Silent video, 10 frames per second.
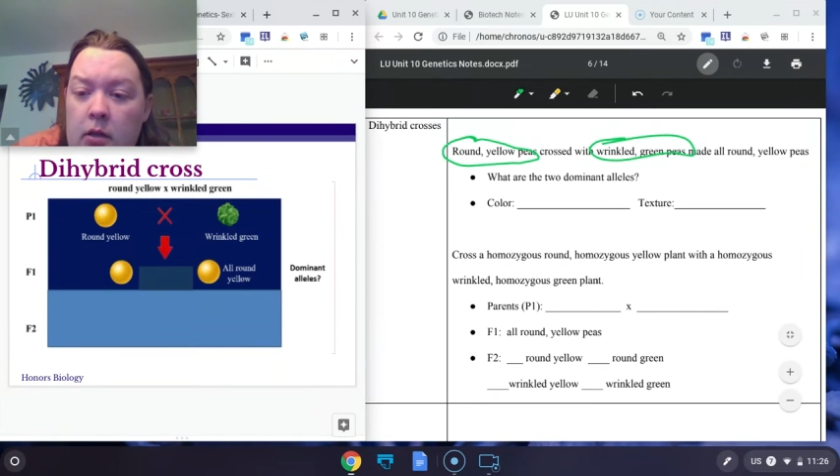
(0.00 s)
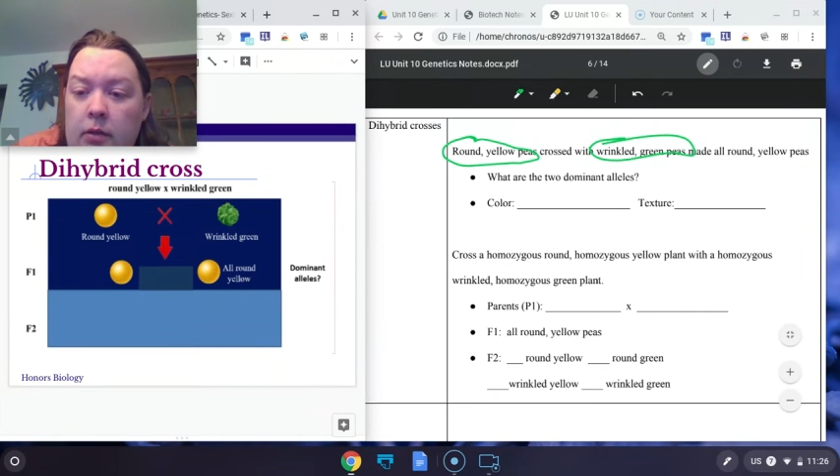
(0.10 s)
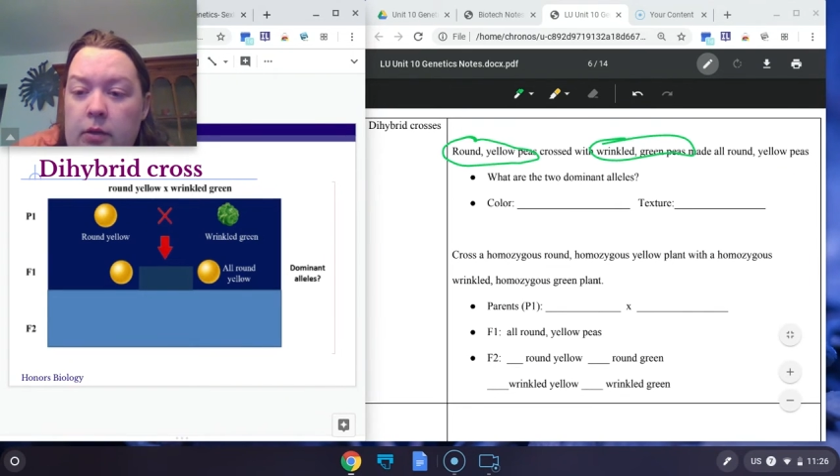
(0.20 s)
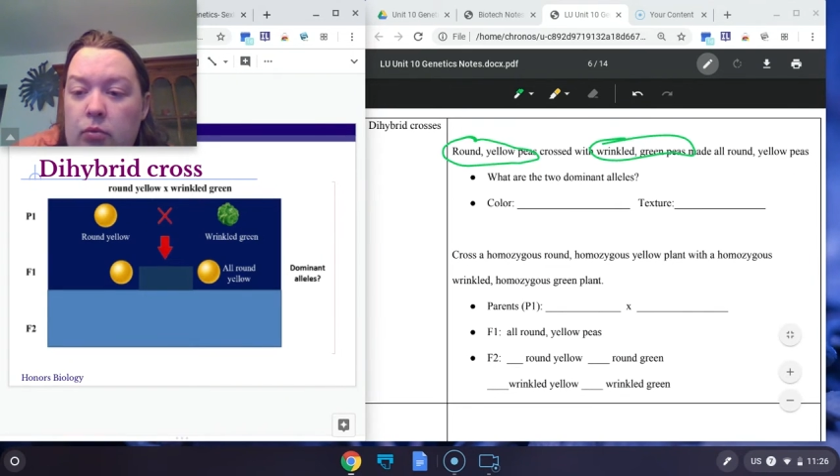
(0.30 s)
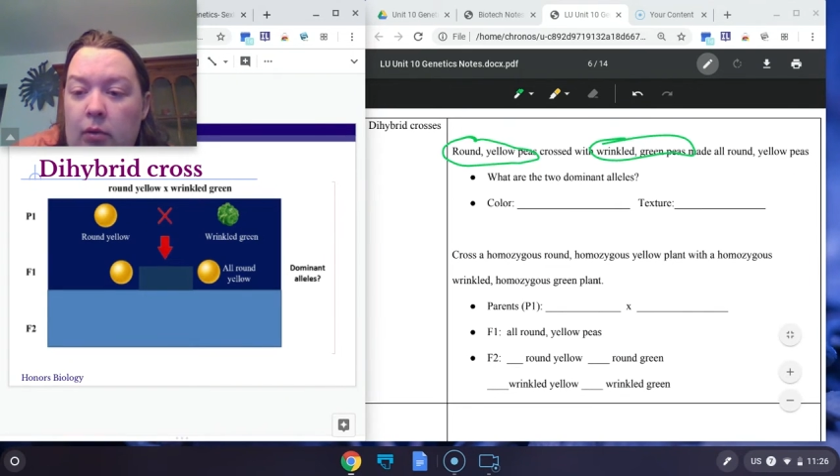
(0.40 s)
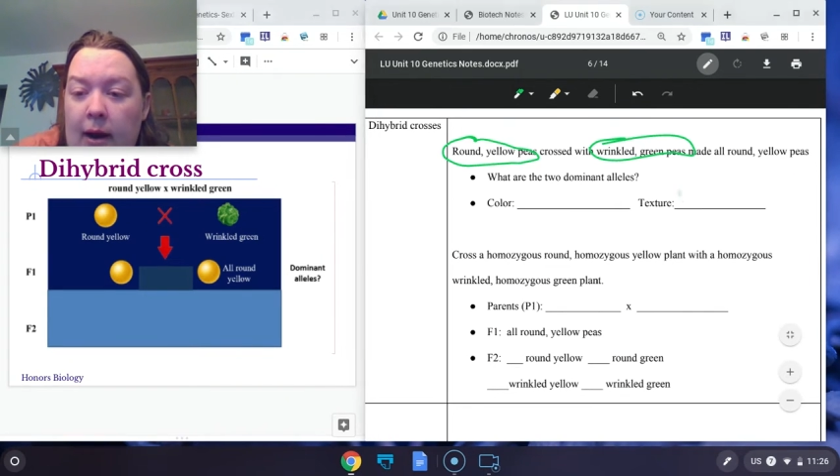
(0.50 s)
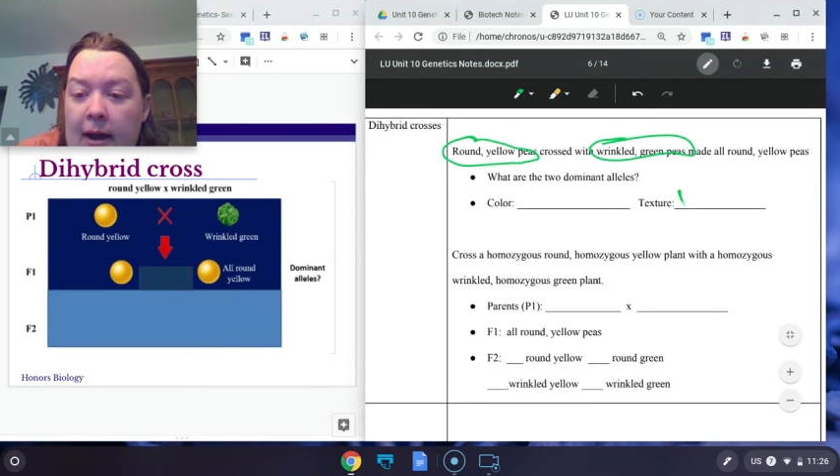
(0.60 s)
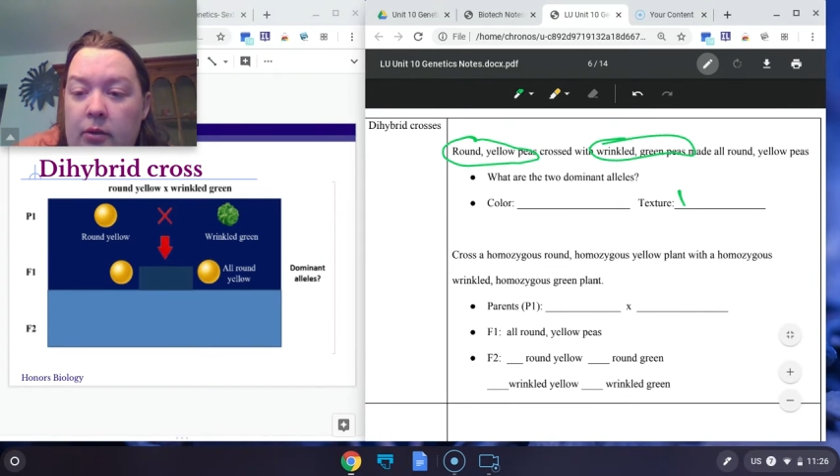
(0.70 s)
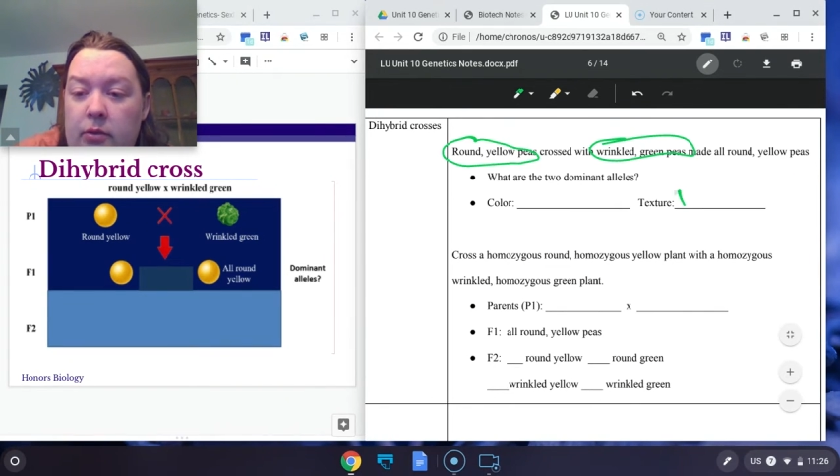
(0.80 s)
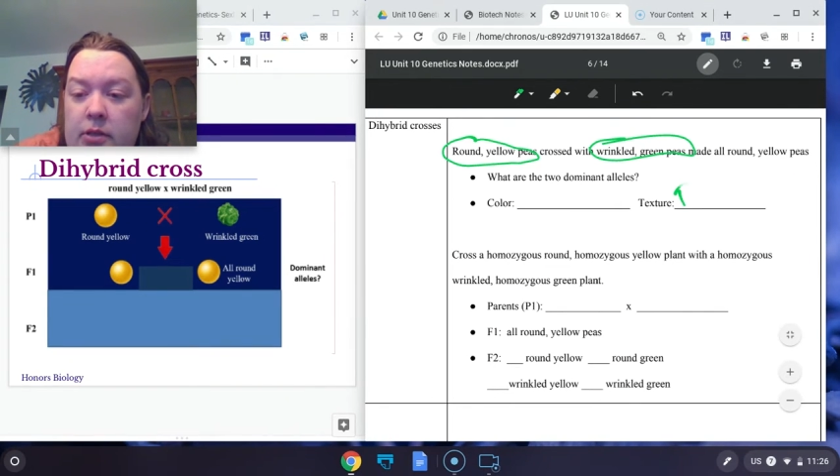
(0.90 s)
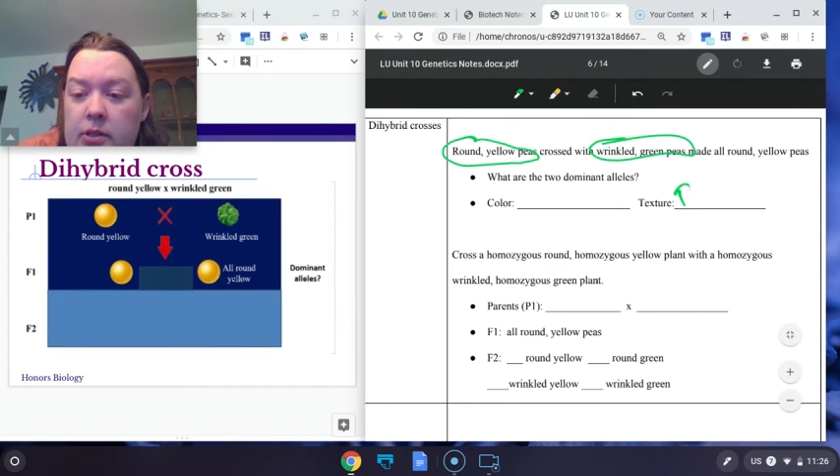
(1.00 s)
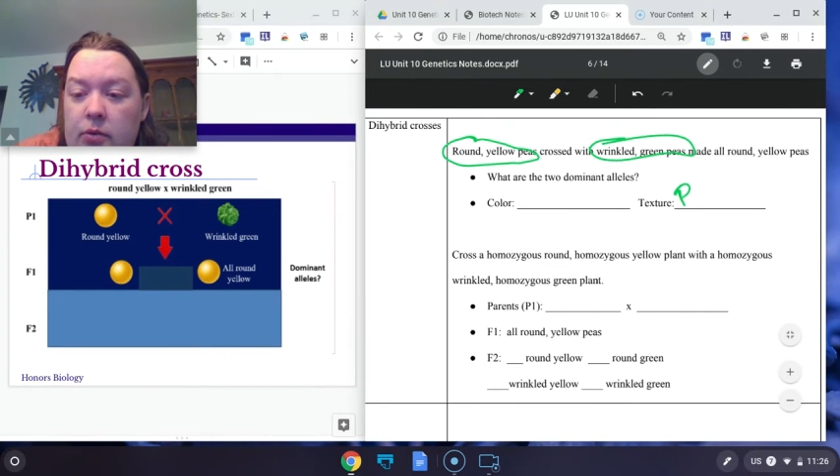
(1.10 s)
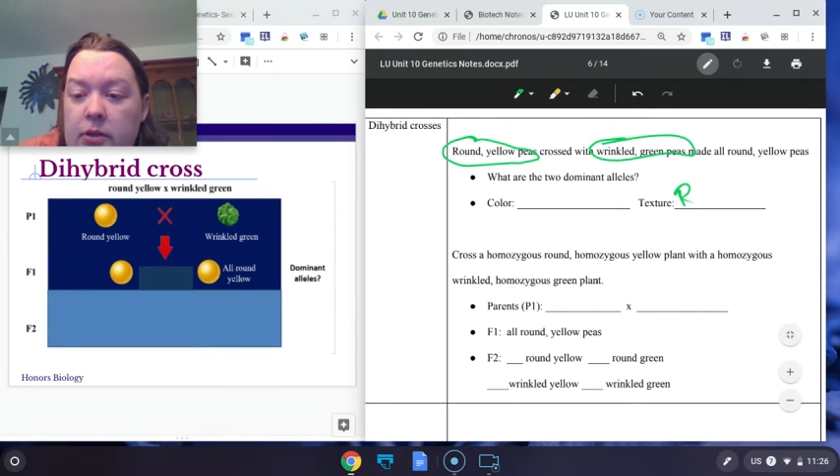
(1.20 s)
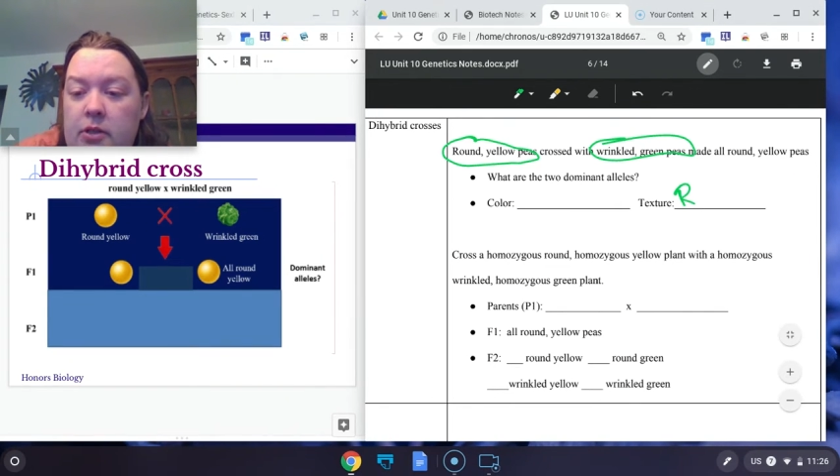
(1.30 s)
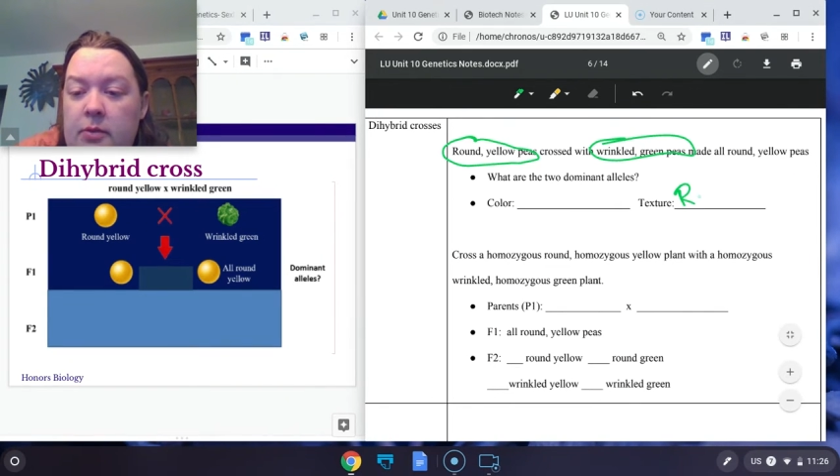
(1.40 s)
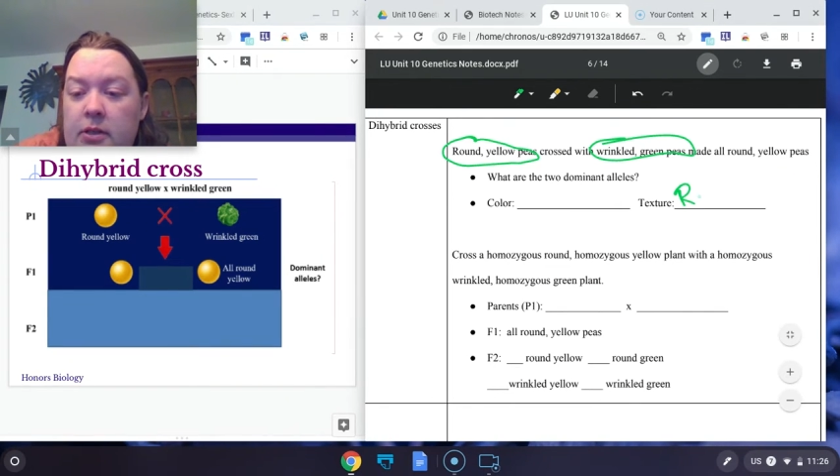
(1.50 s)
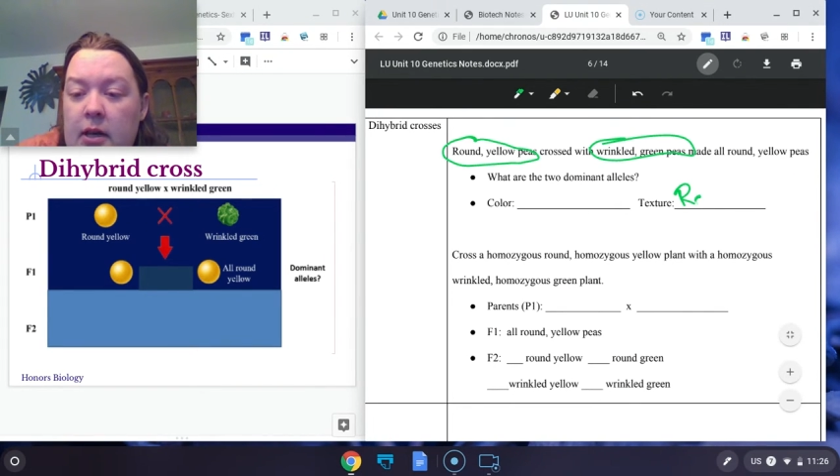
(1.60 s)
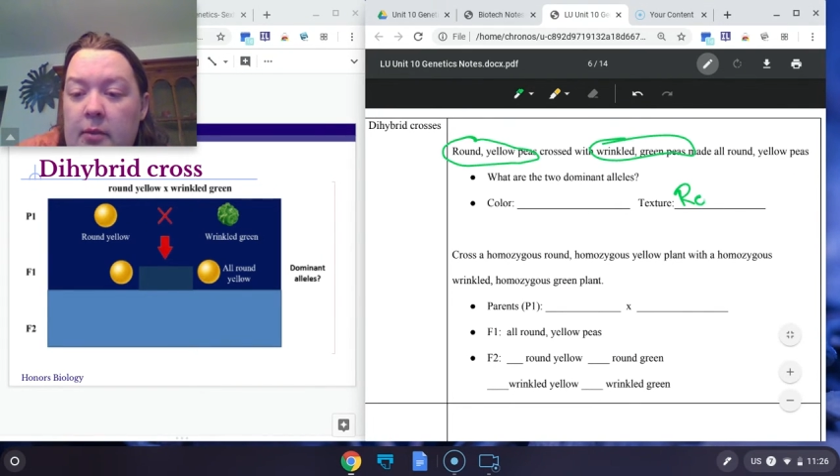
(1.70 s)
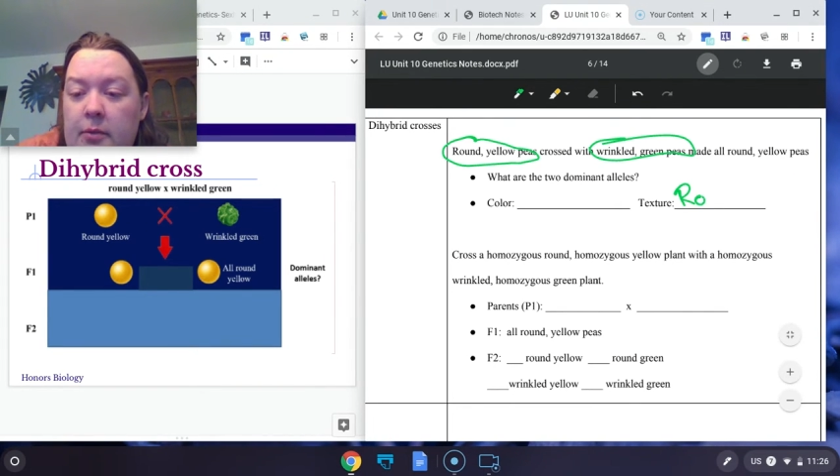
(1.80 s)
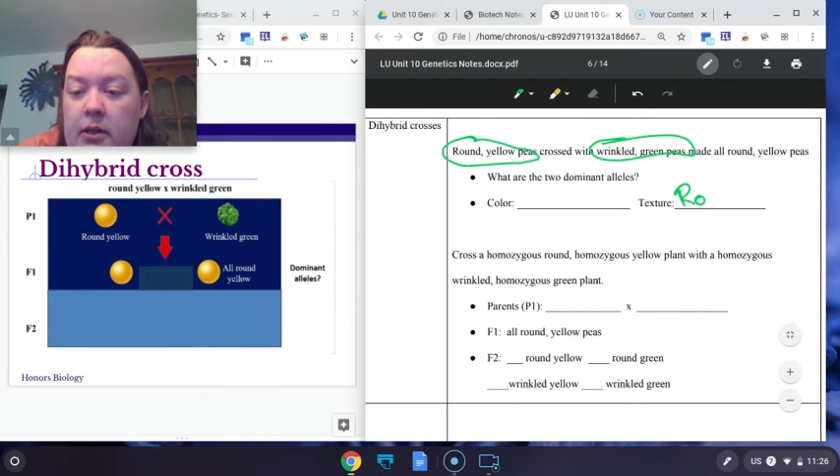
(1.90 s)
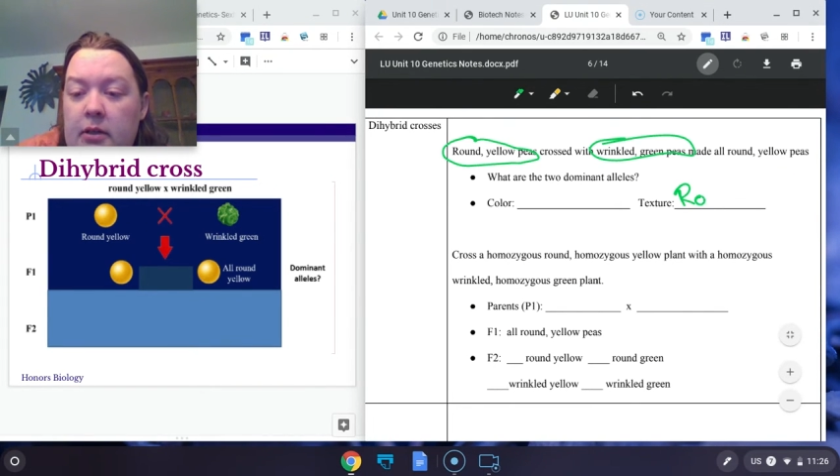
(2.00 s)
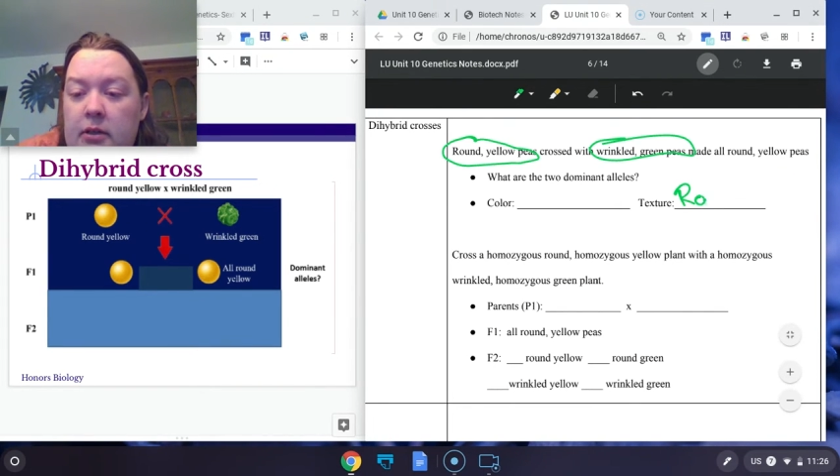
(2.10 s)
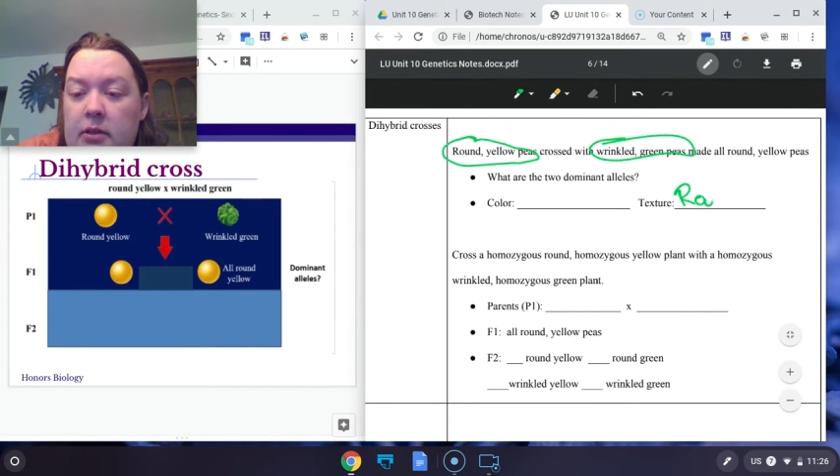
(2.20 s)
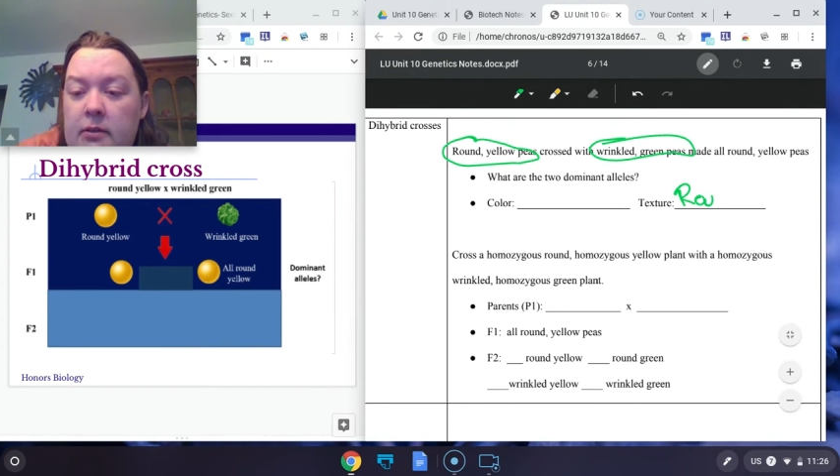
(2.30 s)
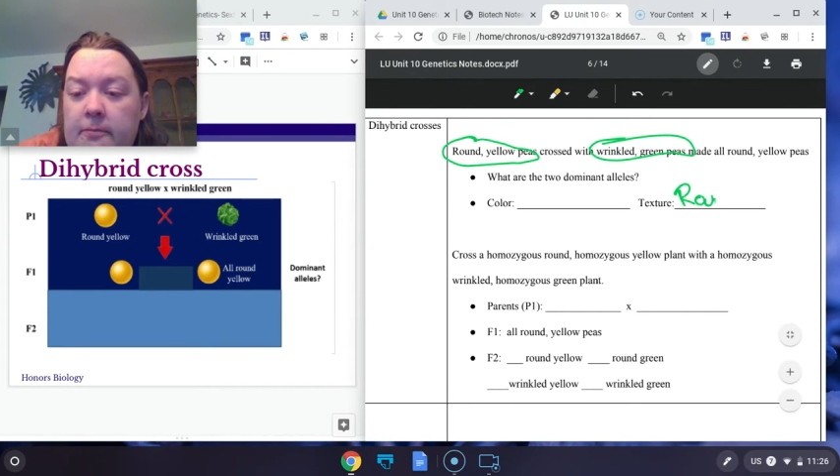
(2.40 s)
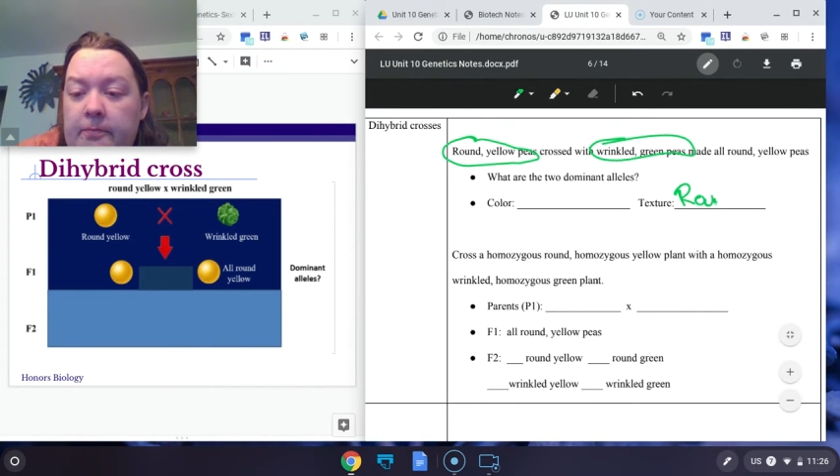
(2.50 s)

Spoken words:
the round is going to be dominant.